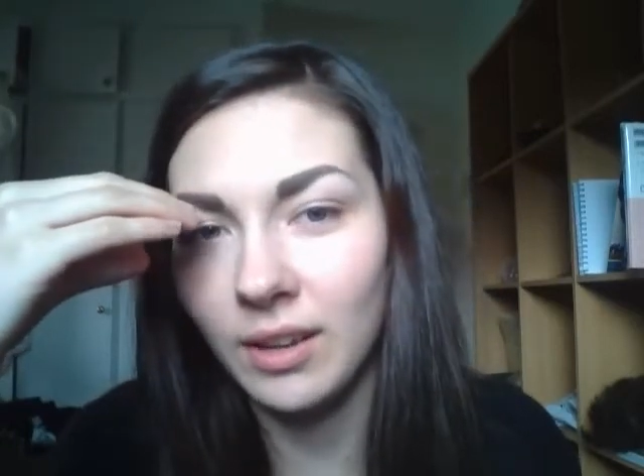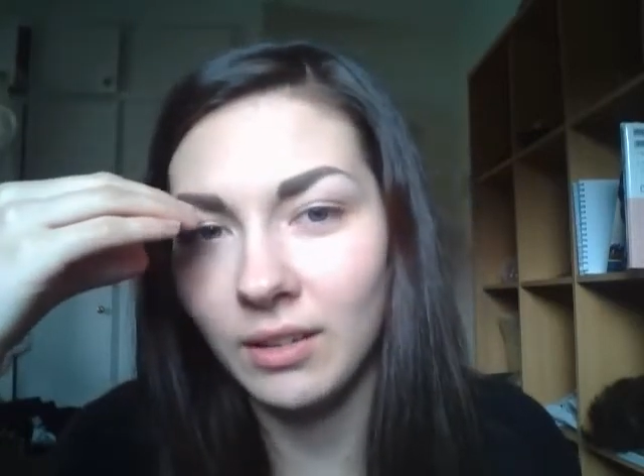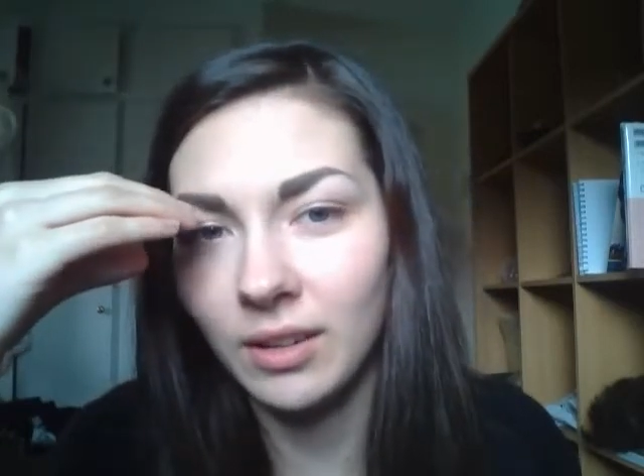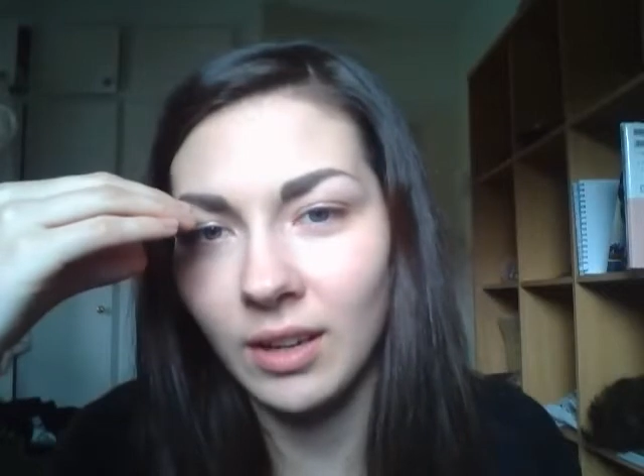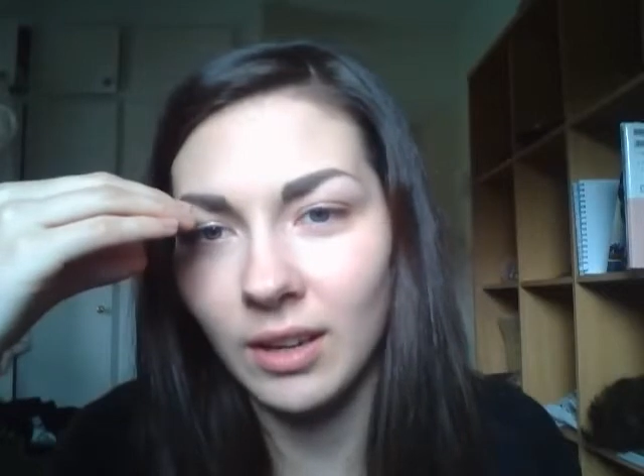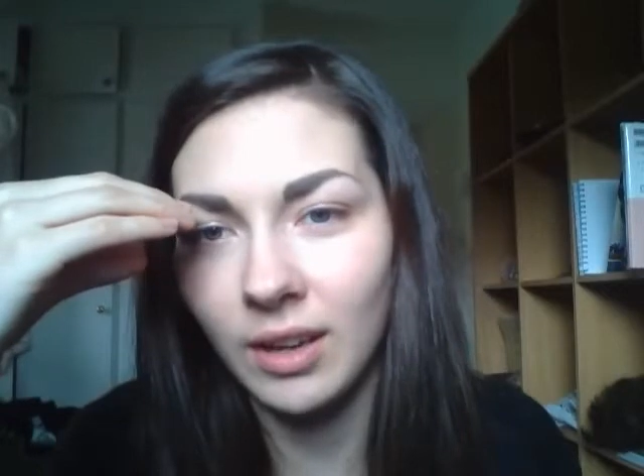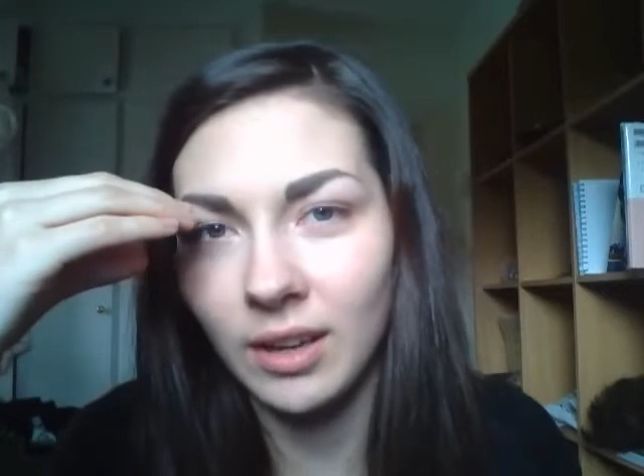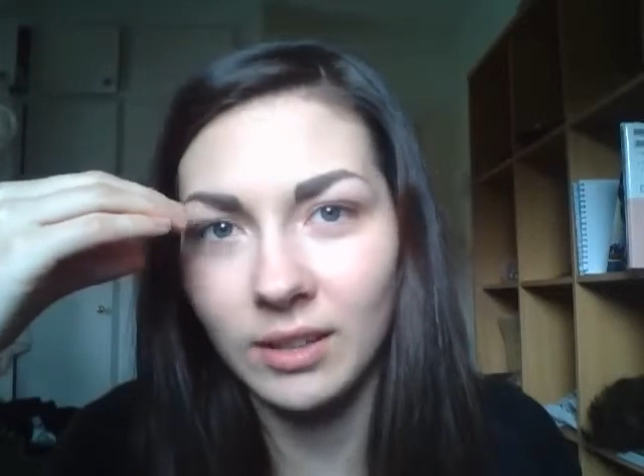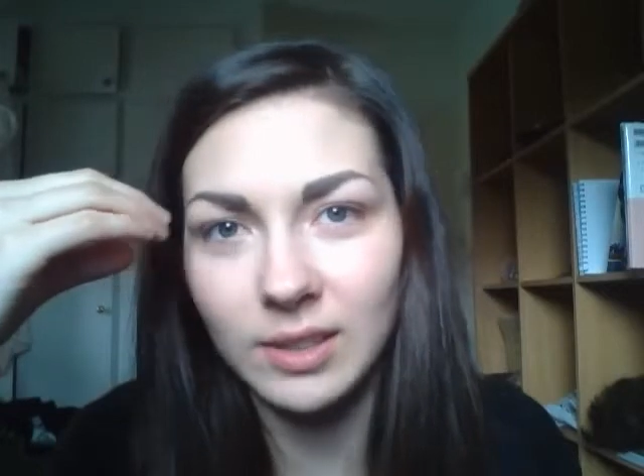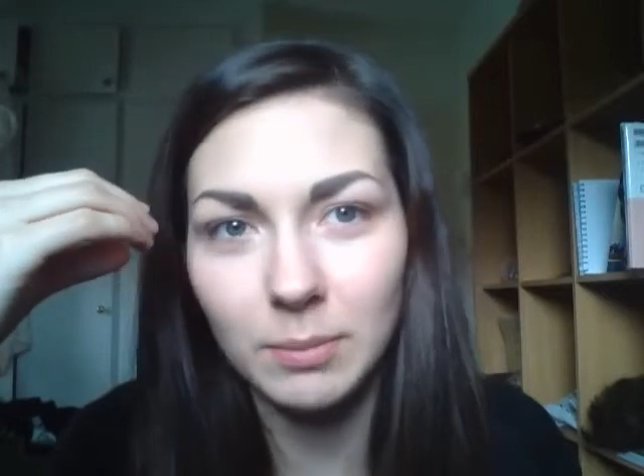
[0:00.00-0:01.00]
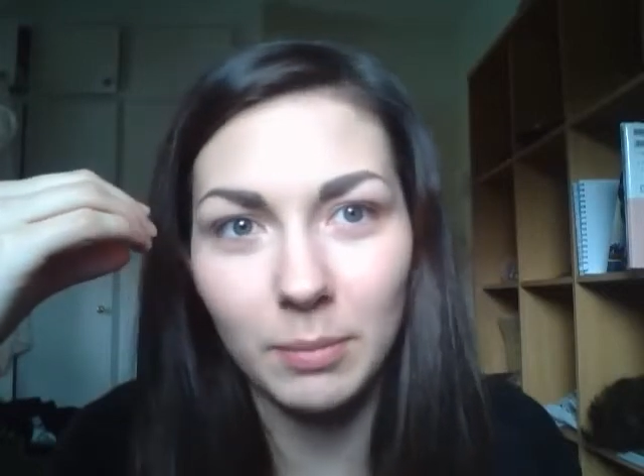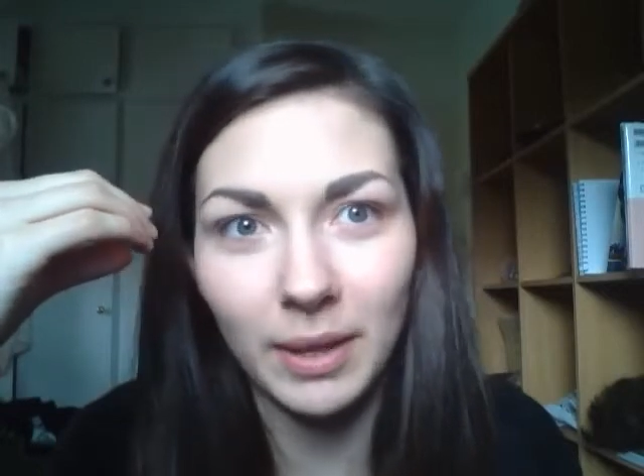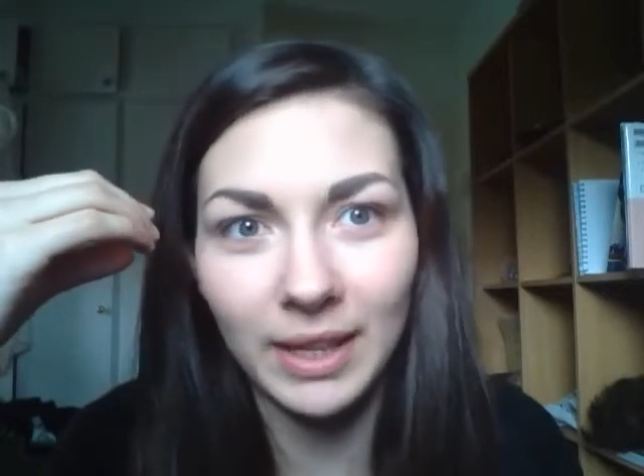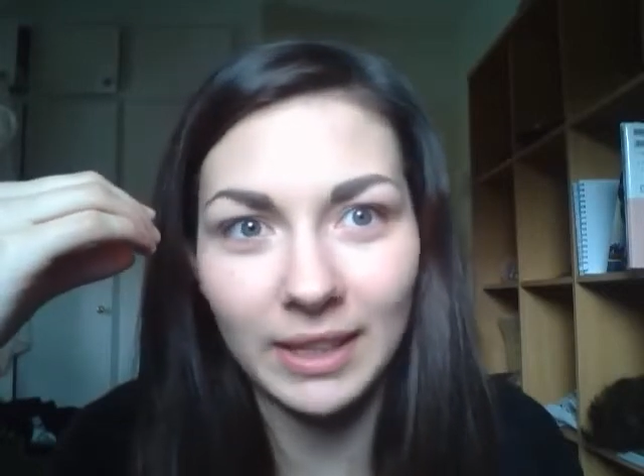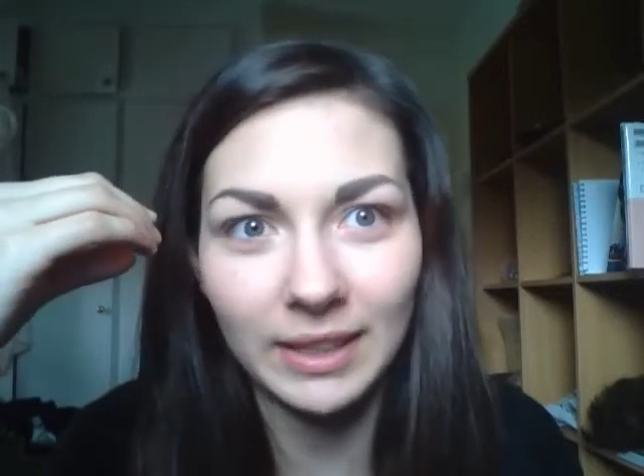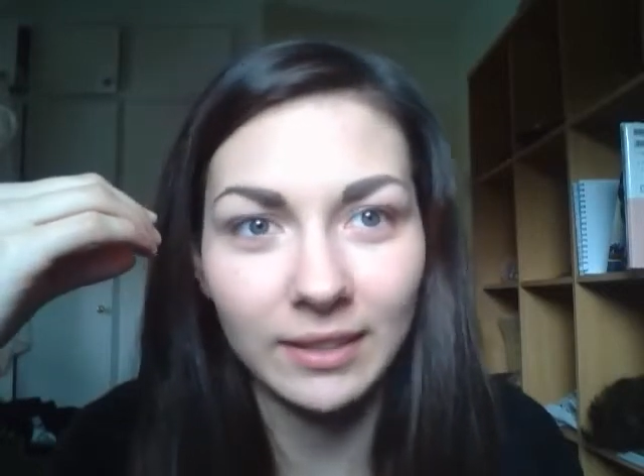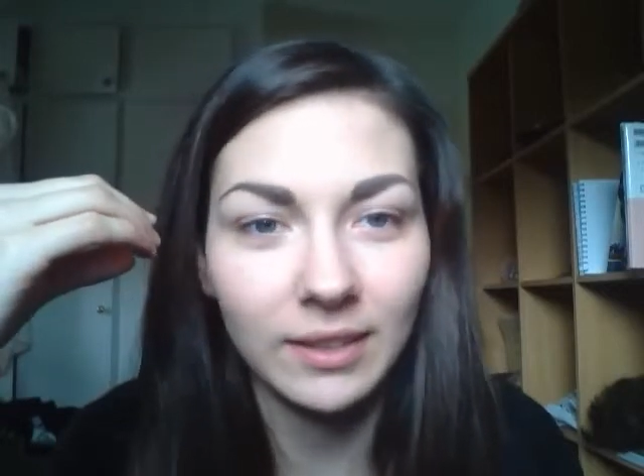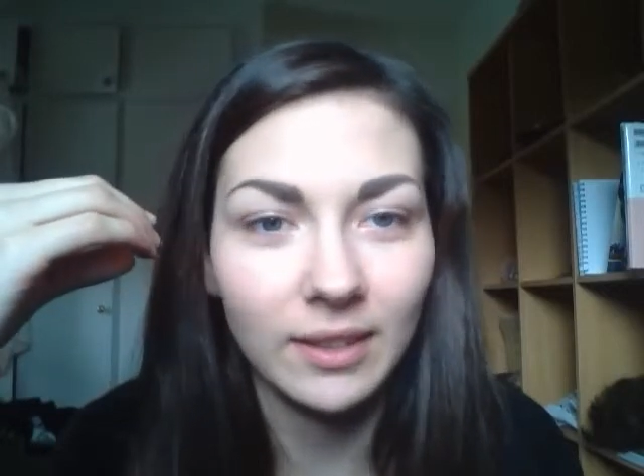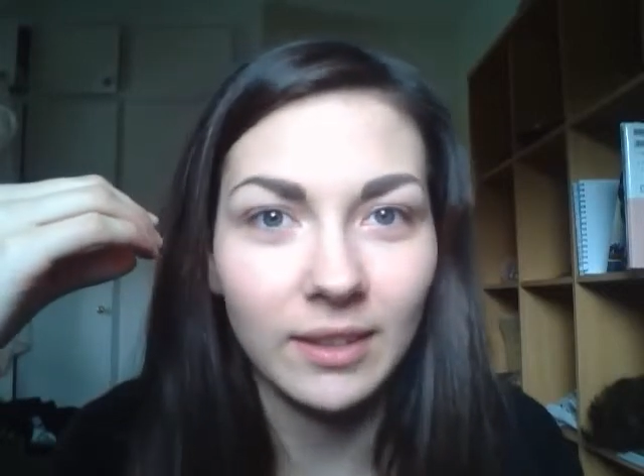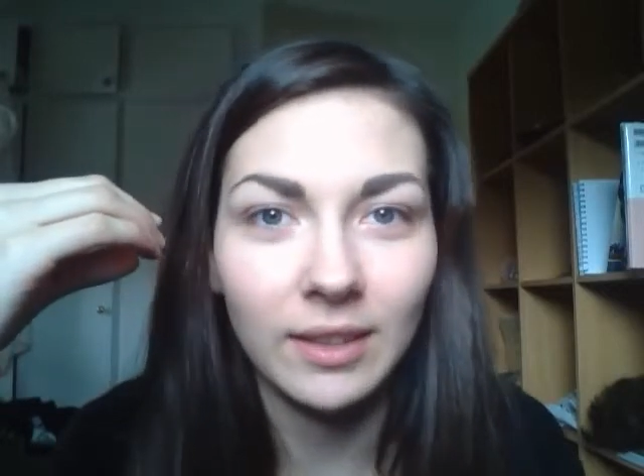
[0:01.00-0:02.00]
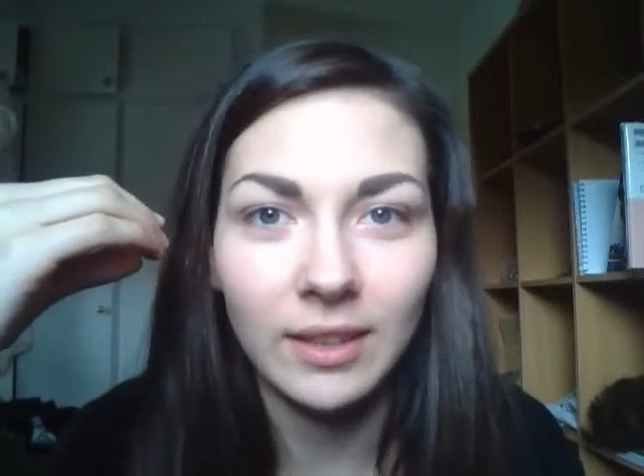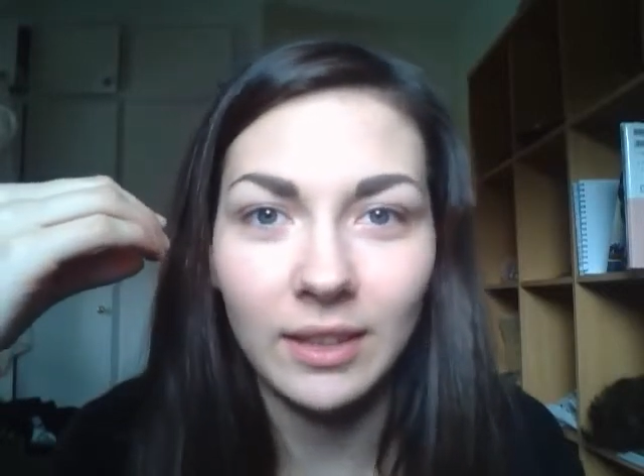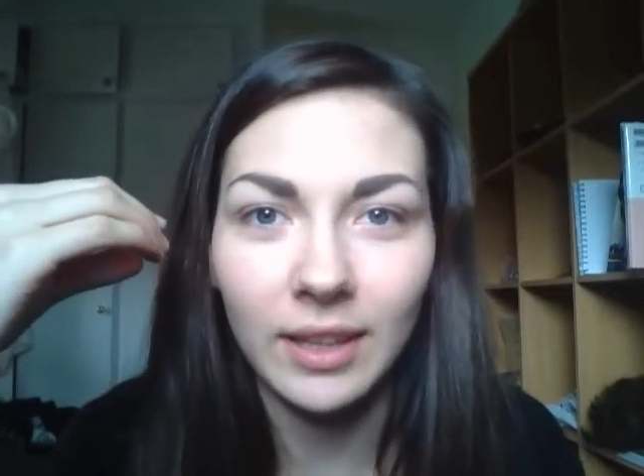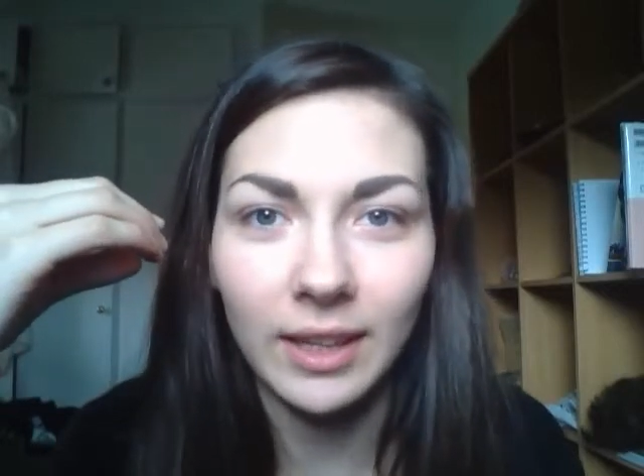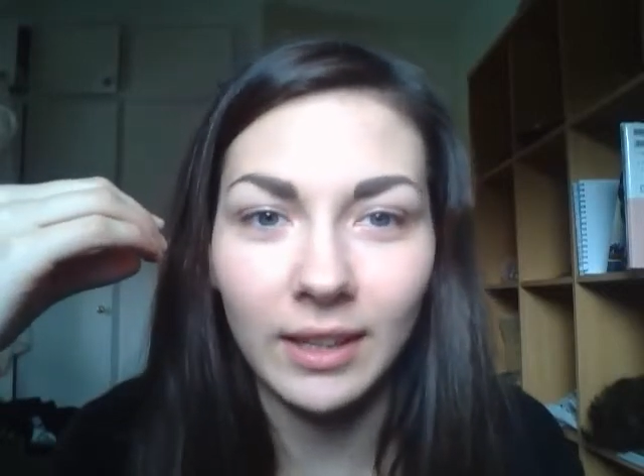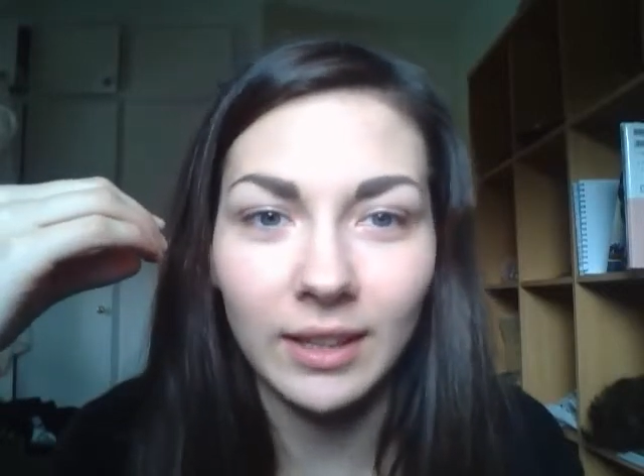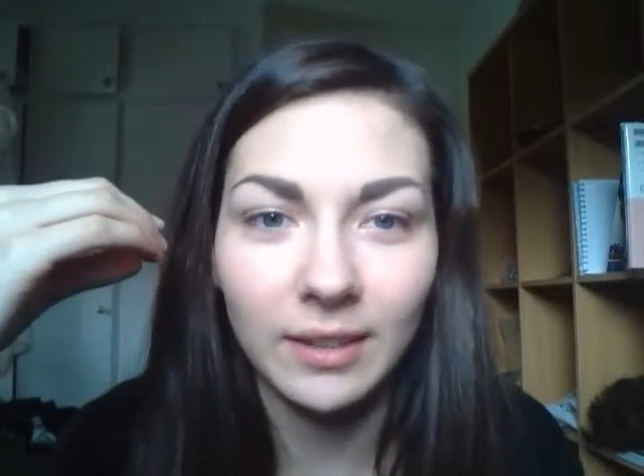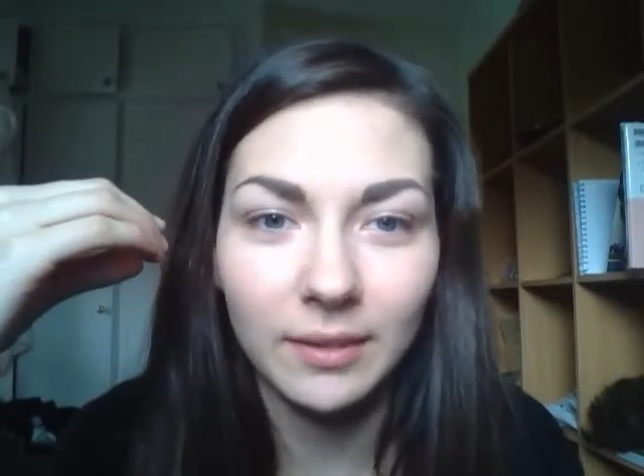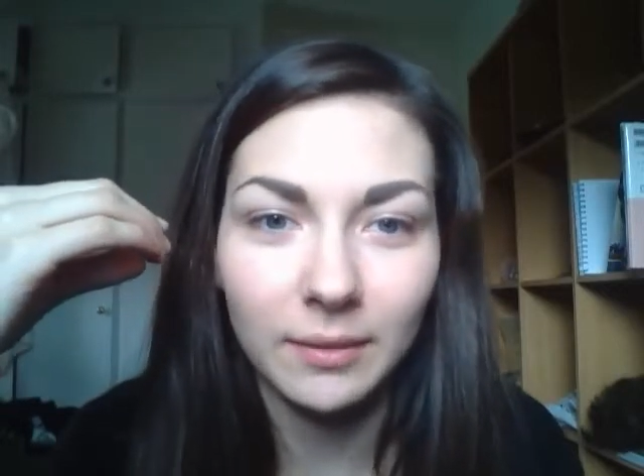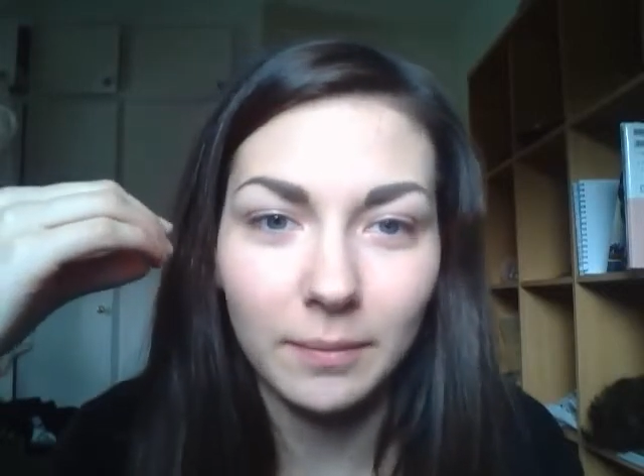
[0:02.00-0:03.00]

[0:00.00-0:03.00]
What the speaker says: How do I explain? Like,